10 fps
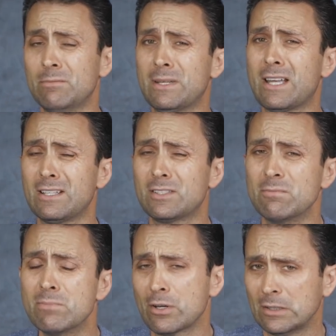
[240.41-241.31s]
Because
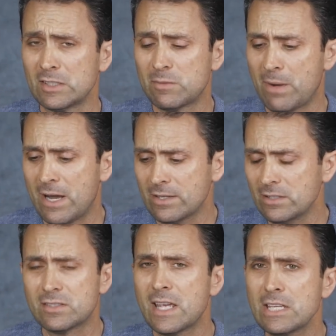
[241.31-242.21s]
mirrorless
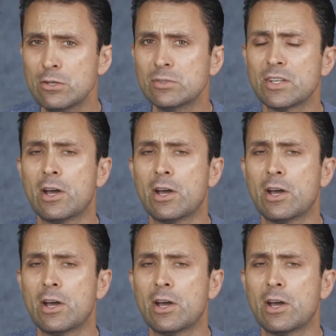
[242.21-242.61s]
bodies, they use an